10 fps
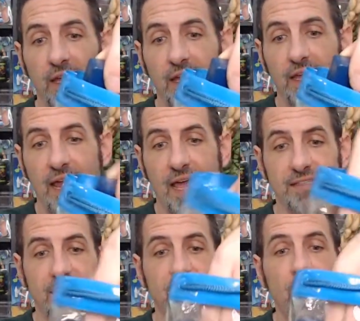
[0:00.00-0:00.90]
It
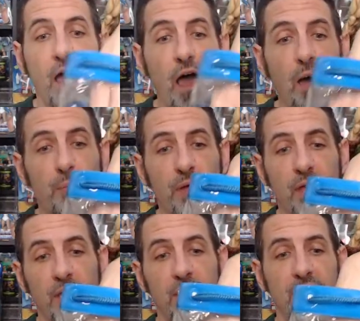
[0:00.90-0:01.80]
has a cup.
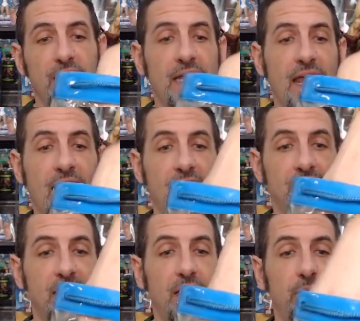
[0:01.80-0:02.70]
It
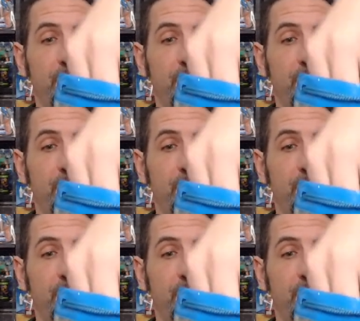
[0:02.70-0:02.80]
has a